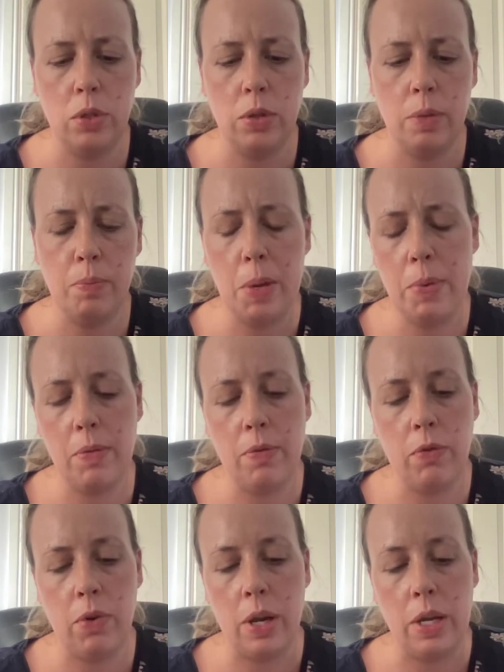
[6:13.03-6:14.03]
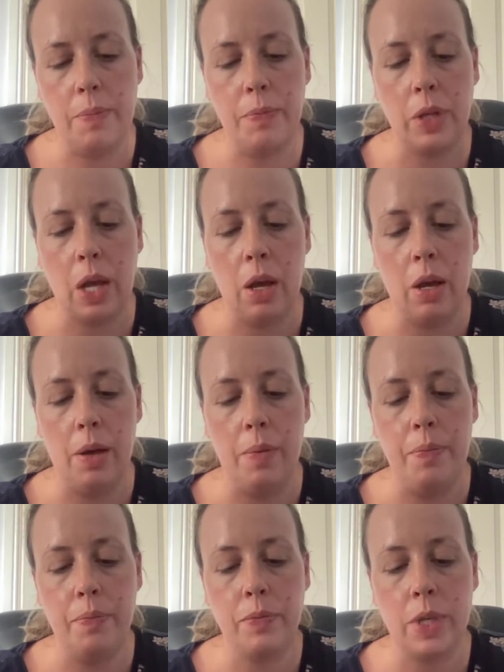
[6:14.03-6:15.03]
maybe even 3.
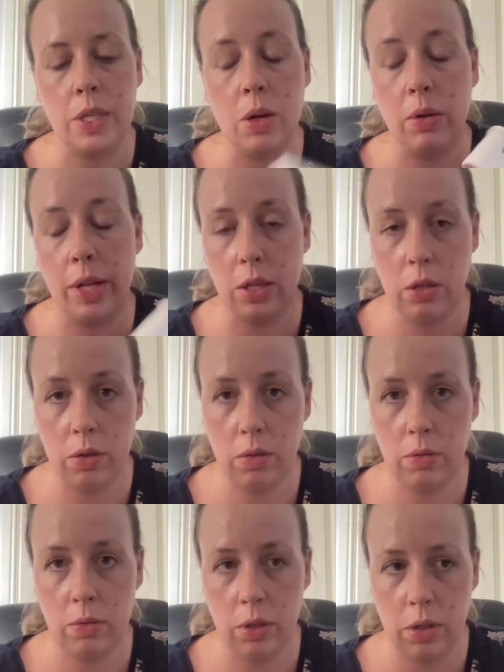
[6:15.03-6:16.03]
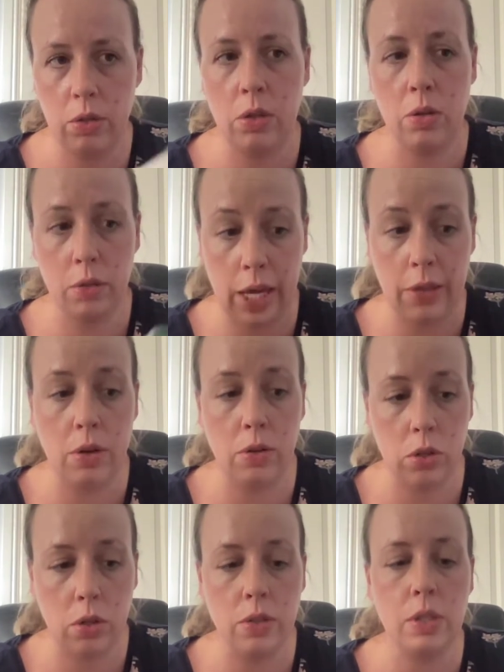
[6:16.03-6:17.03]
So I'll get
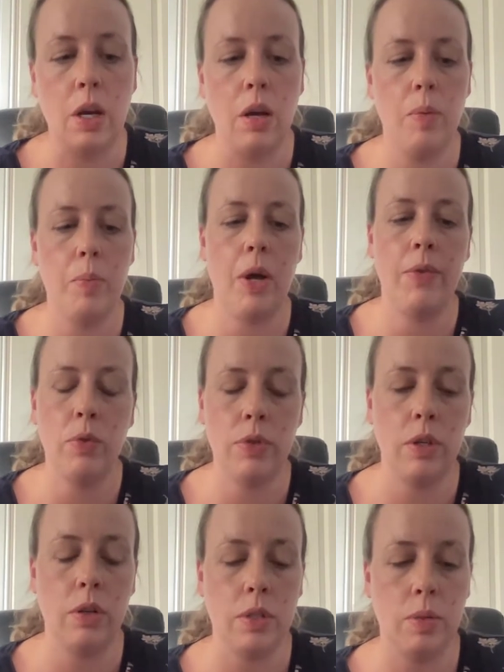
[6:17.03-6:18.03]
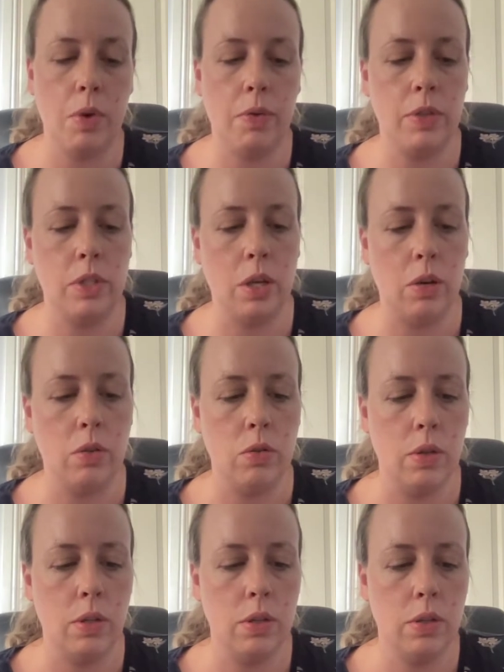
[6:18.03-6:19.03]
those used up. I've also got some other
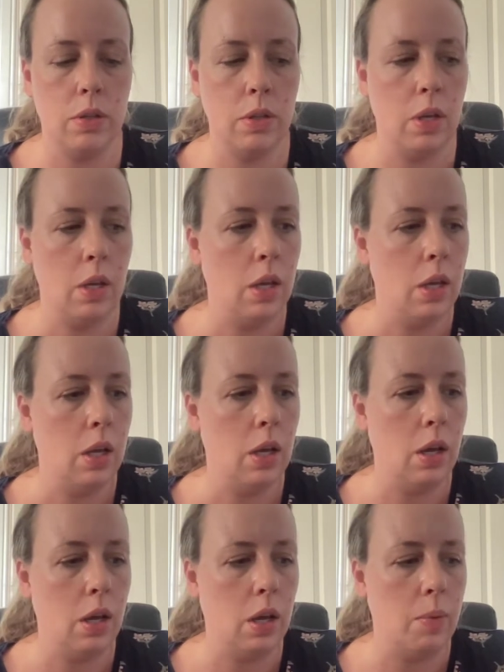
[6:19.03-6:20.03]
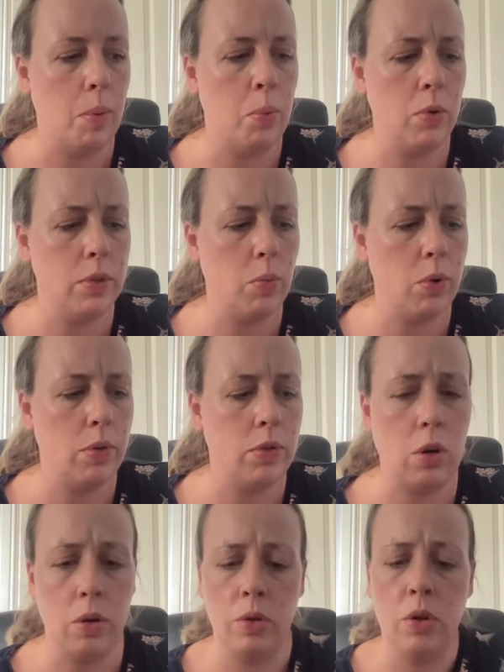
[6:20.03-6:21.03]
deodorants. I bought someone else
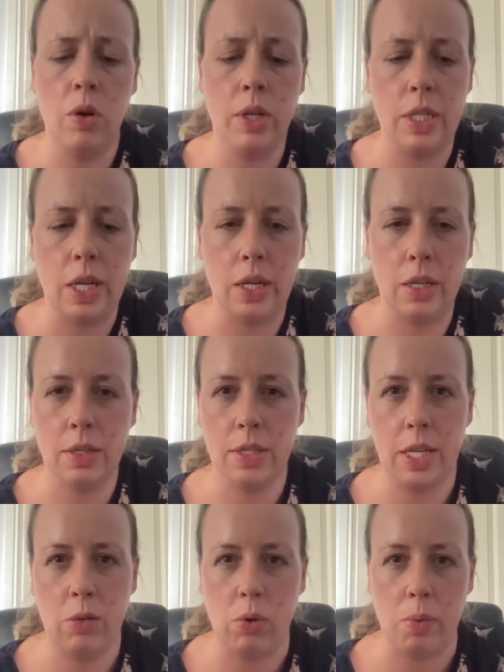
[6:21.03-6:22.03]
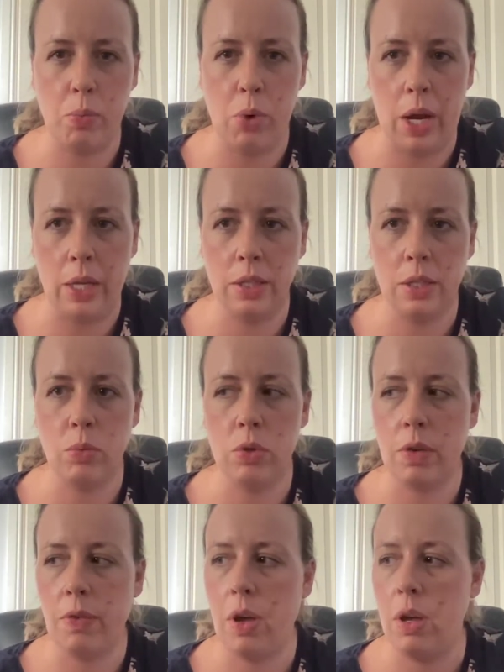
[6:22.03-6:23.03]
on holiday, Secret brand,
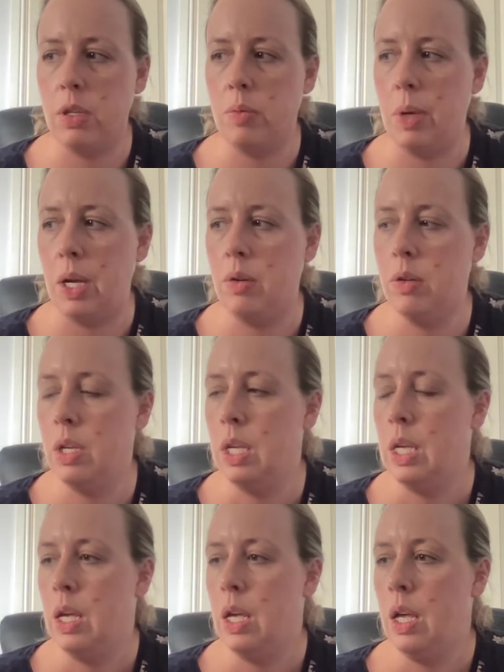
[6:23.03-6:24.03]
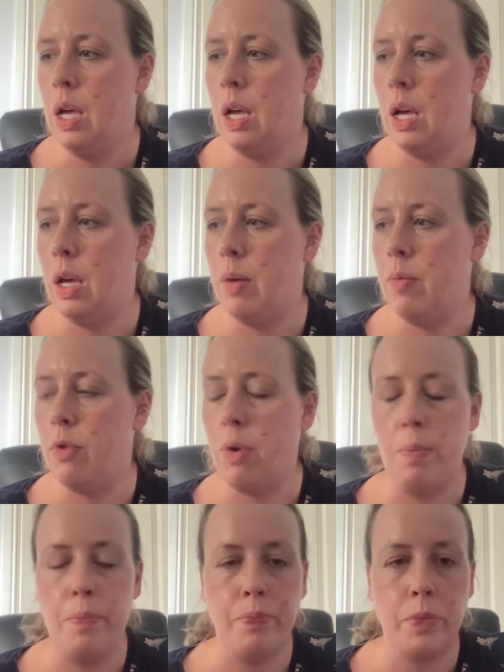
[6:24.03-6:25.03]
which I've heard about
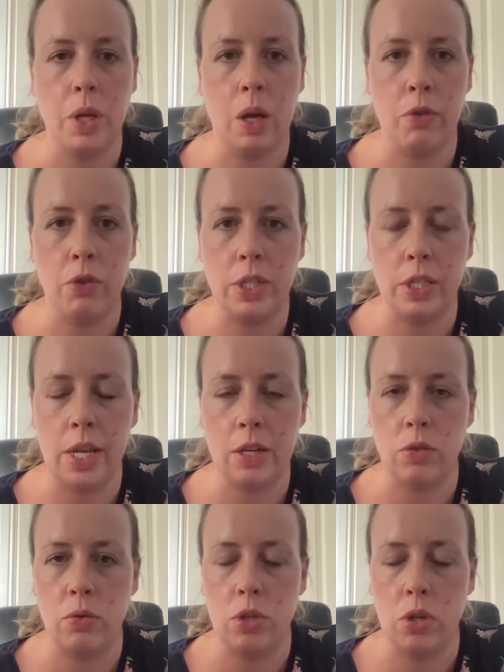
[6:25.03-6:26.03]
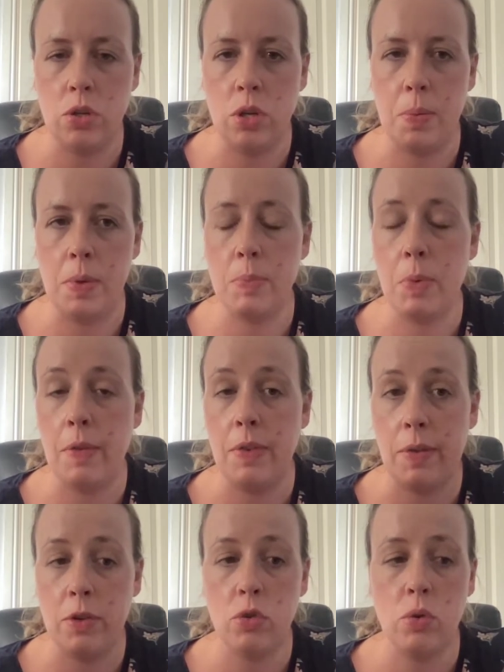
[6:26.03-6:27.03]
from other international YouTubers, but I've
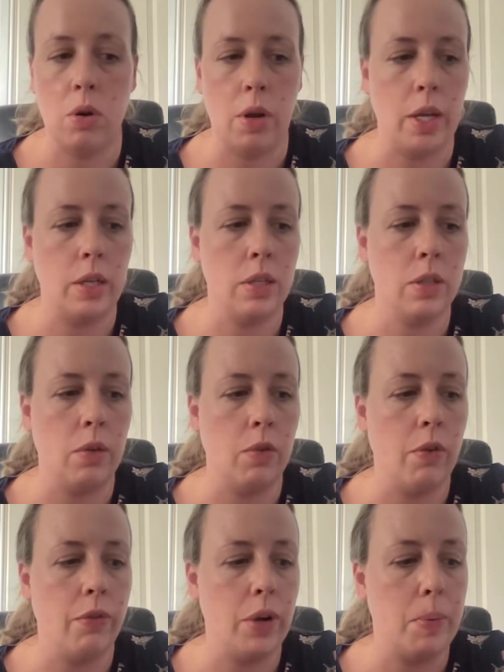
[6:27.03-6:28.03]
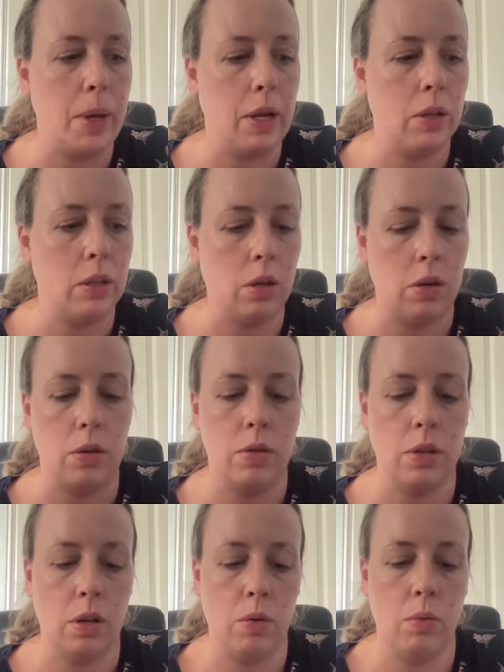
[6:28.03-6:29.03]
never tried. So I've got a 3-pack of
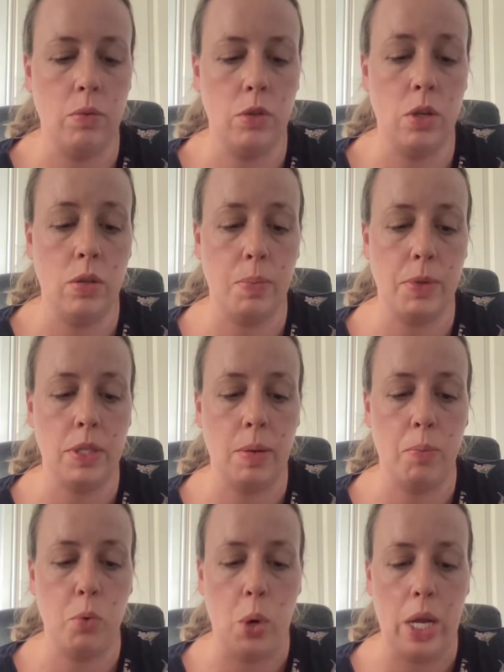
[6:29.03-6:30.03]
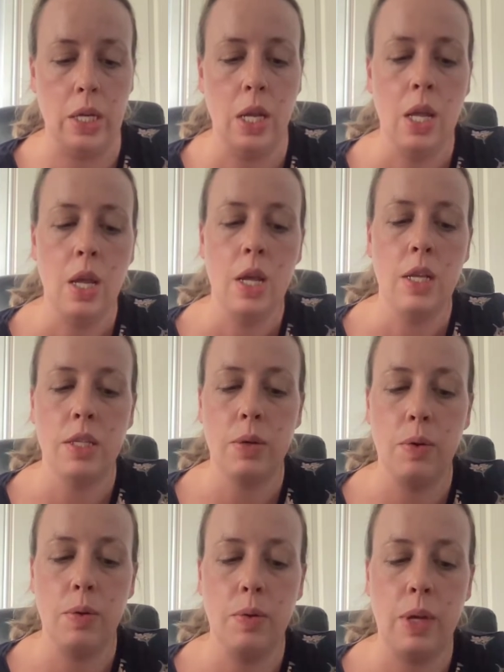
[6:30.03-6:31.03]
those that I'll use up at some point.
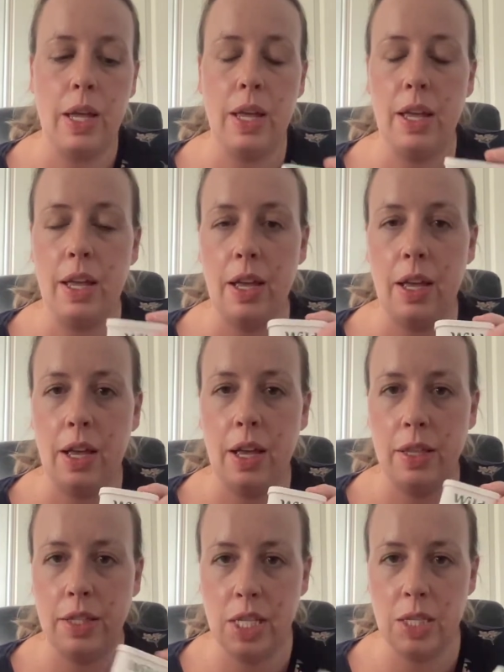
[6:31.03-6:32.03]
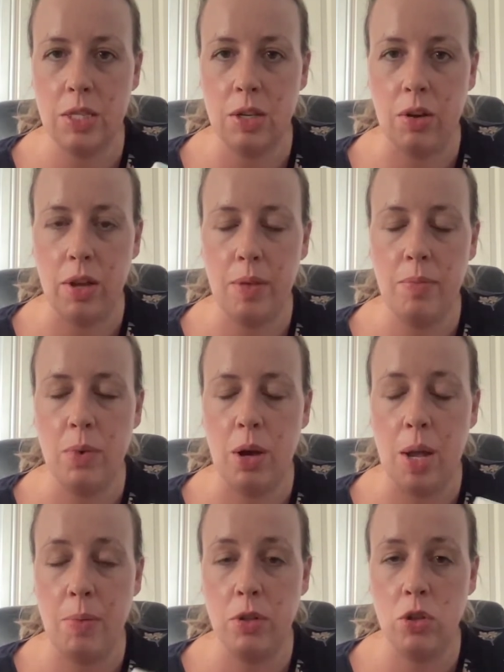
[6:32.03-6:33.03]
So at this time,
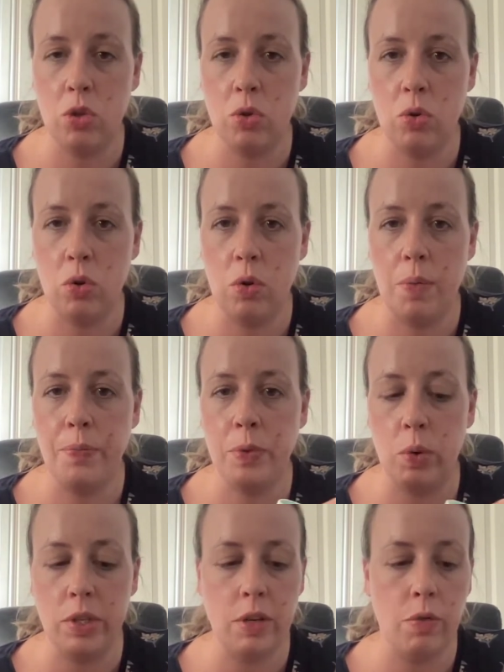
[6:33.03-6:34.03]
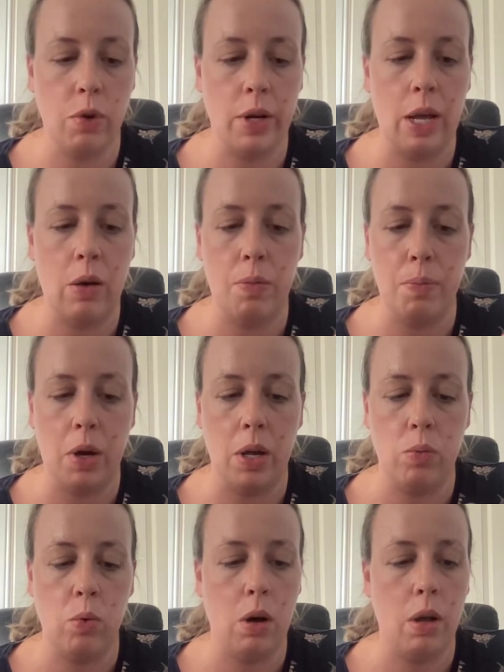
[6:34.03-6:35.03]
I'm unsure, once I've run out of
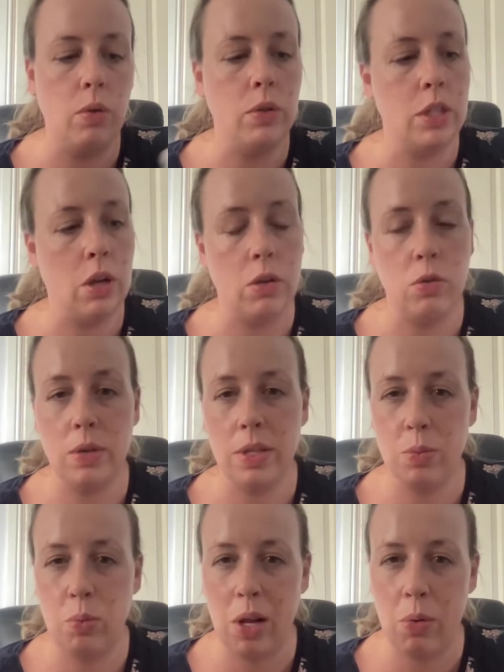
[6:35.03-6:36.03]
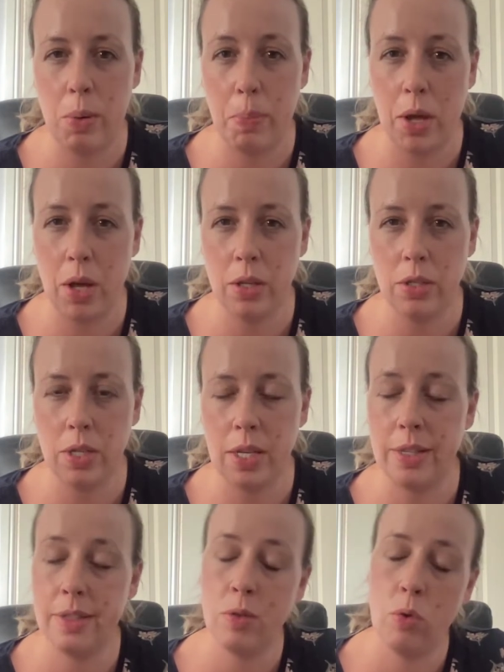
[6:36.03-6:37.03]
my Wild deodorants, will I
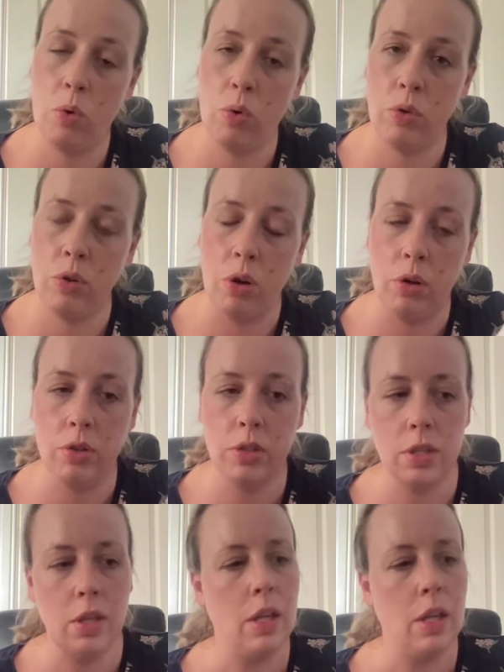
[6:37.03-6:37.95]
repurchase or not?